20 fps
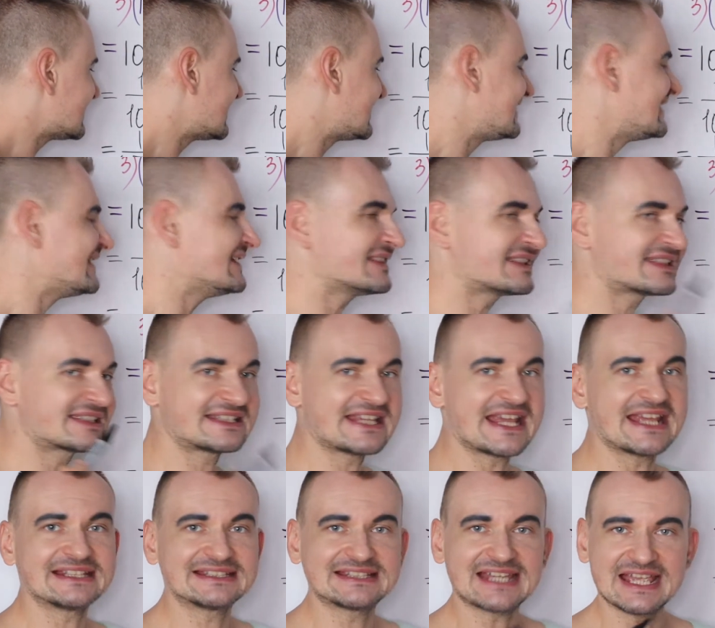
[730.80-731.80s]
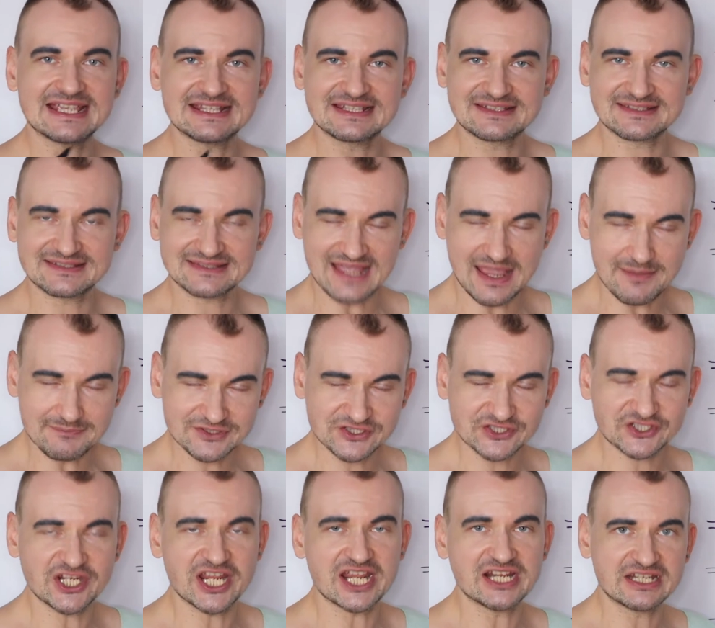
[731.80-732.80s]
since 10 times
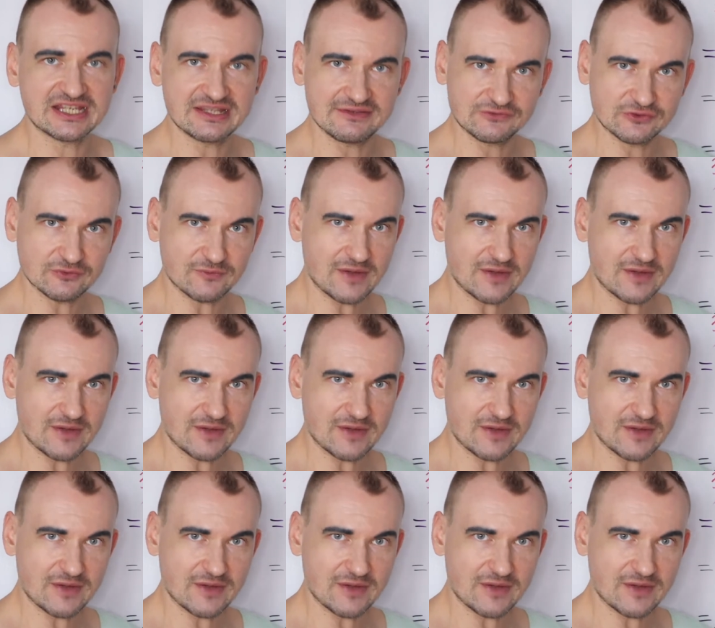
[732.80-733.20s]
10 gives you